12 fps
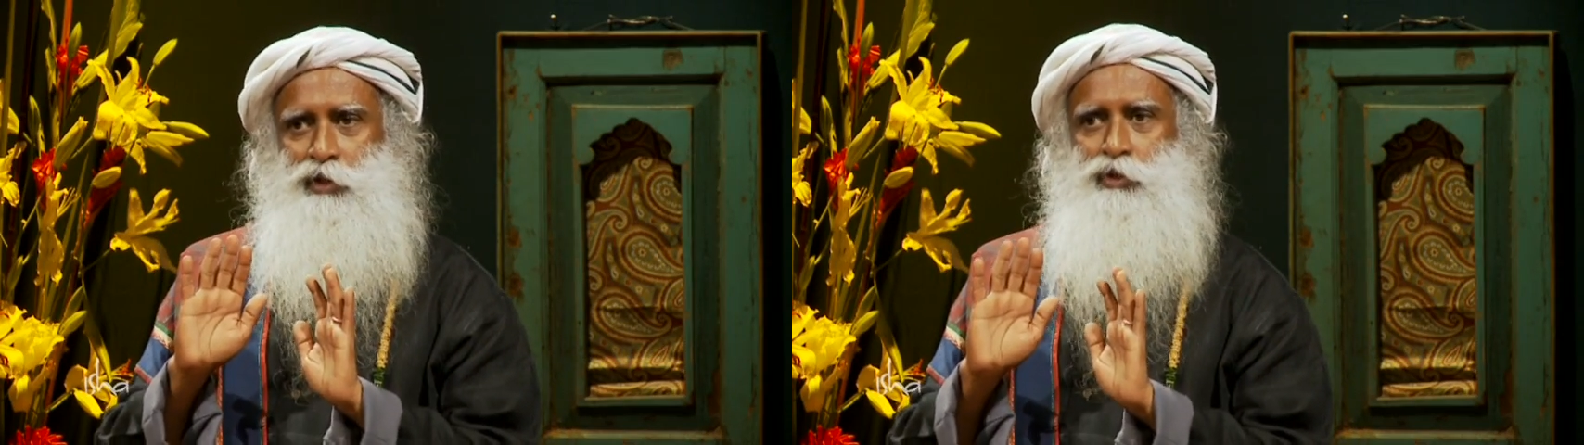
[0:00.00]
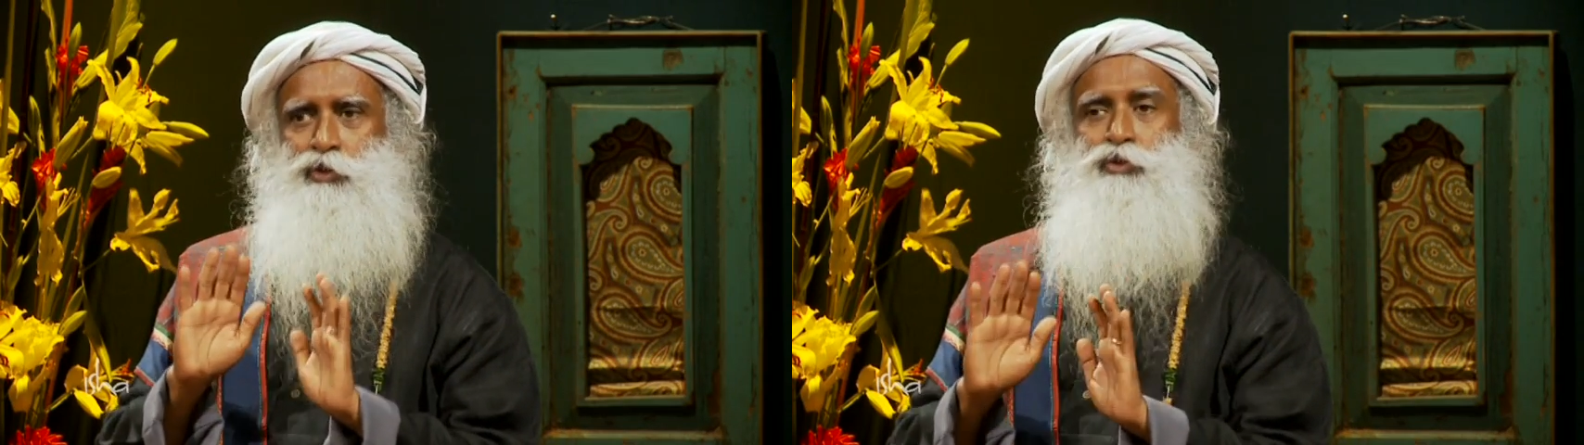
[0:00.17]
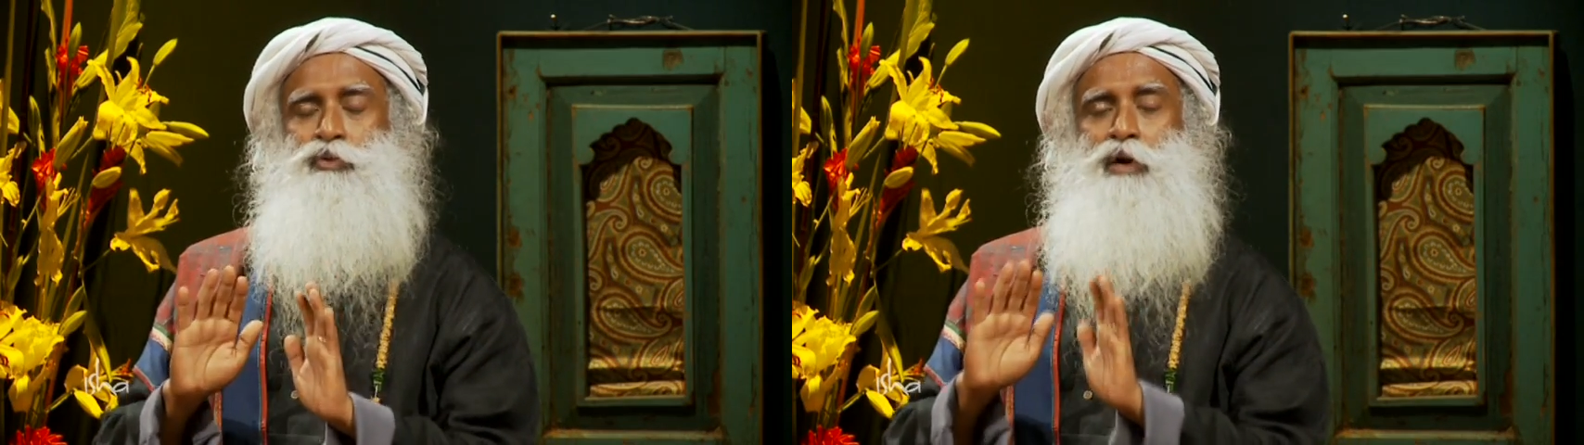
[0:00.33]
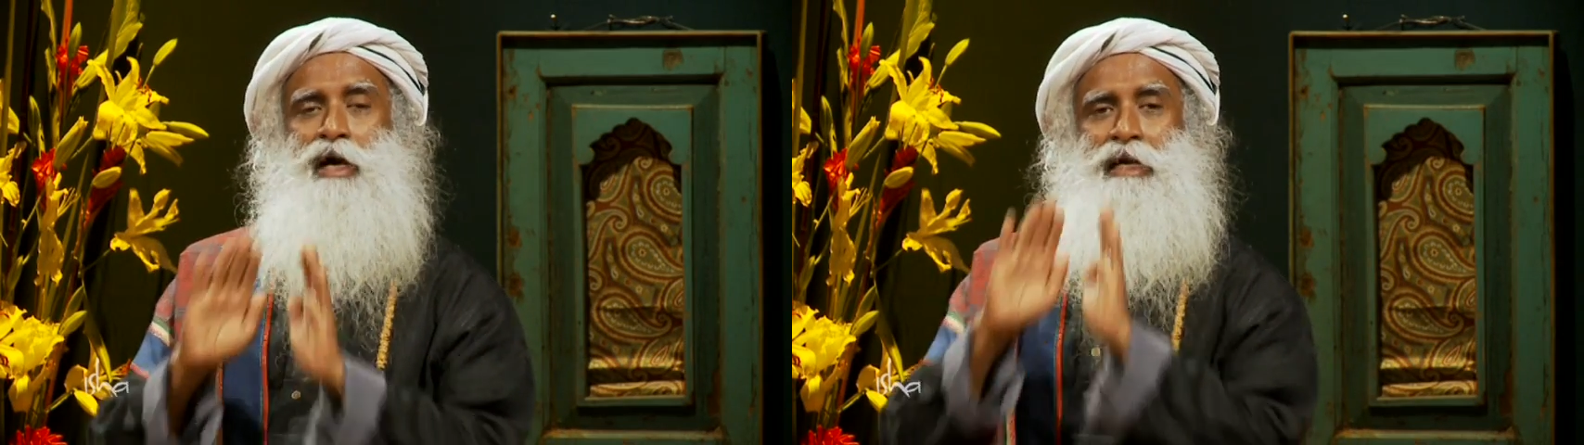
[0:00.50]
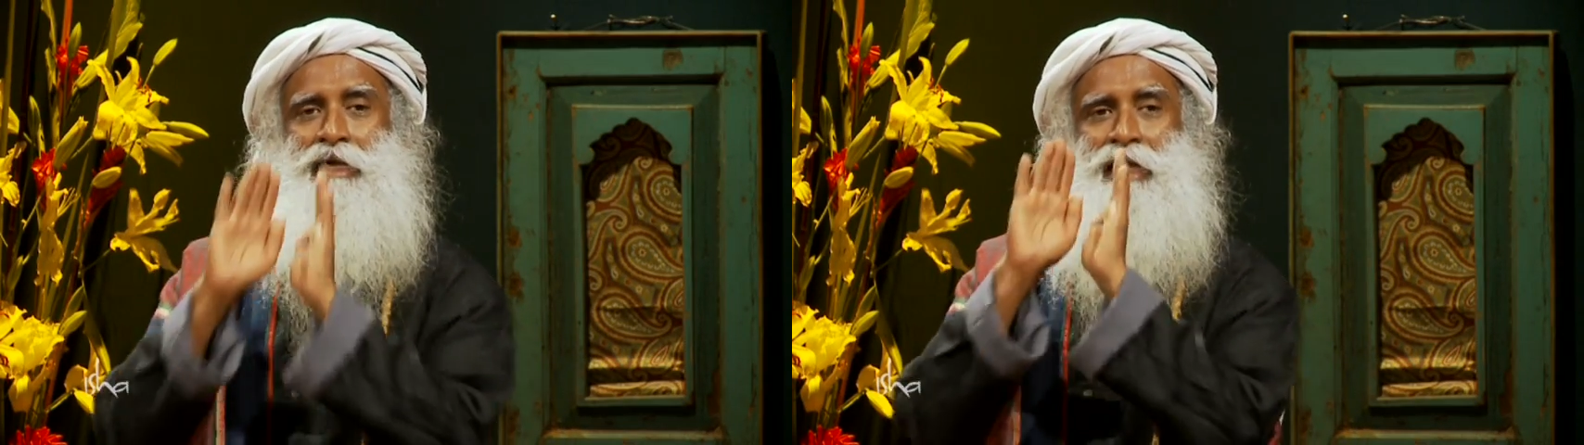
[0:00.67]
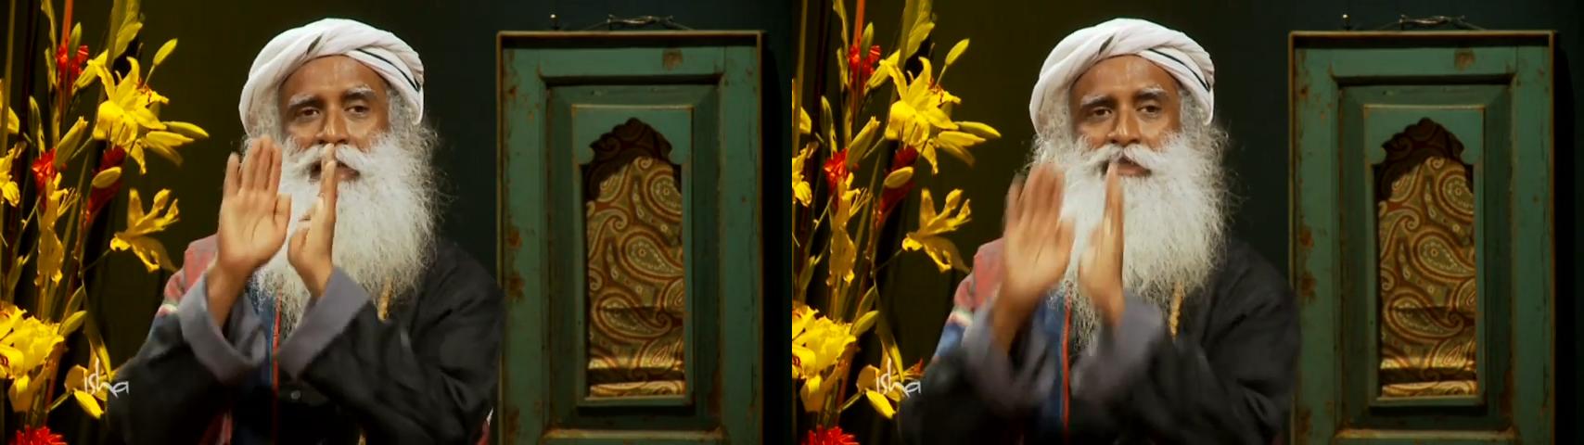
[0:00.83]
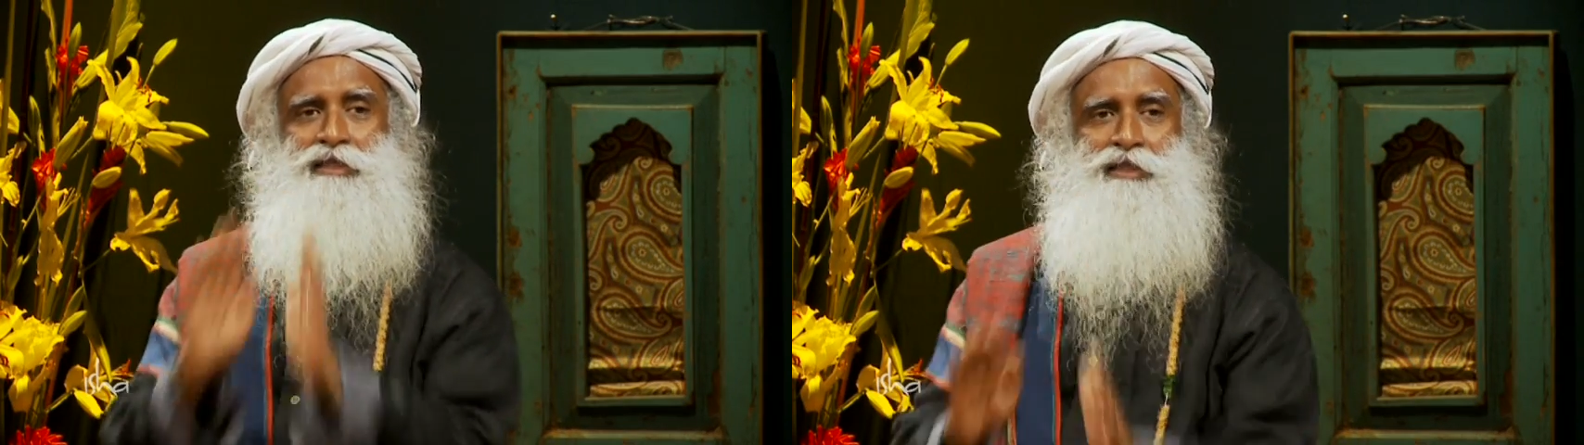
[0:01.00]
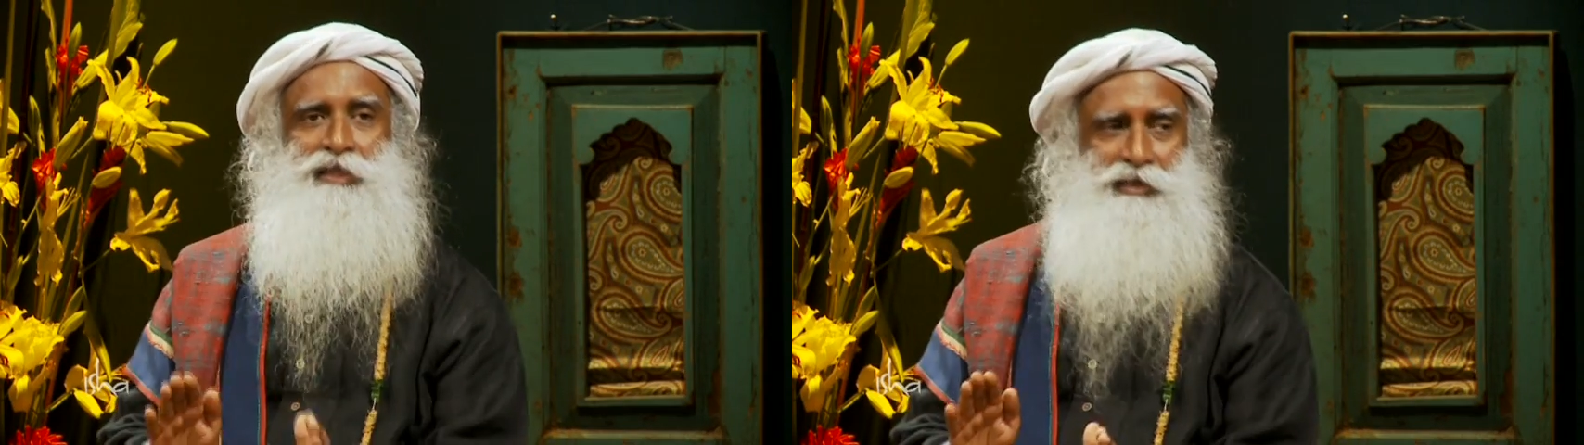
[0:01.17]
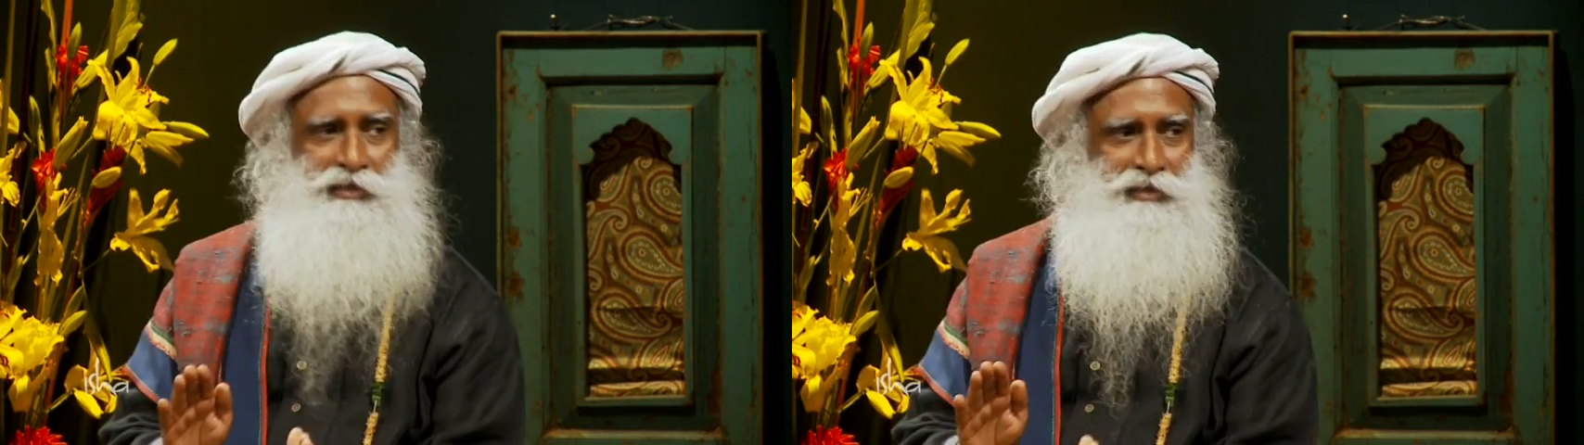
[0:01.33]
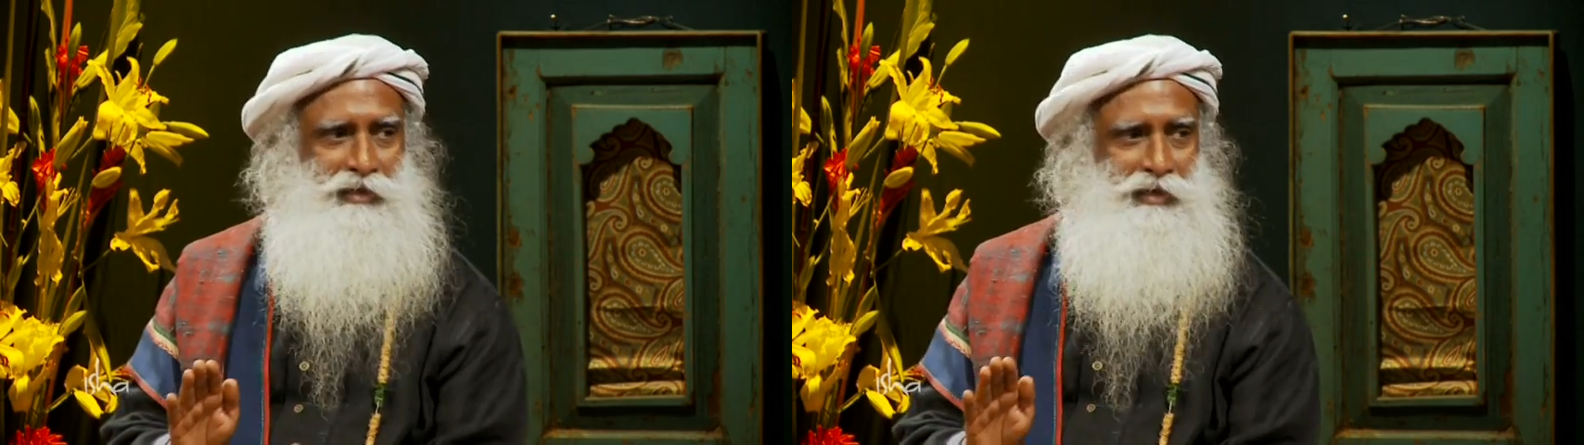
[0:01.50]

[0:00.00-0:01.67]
you are guaranteed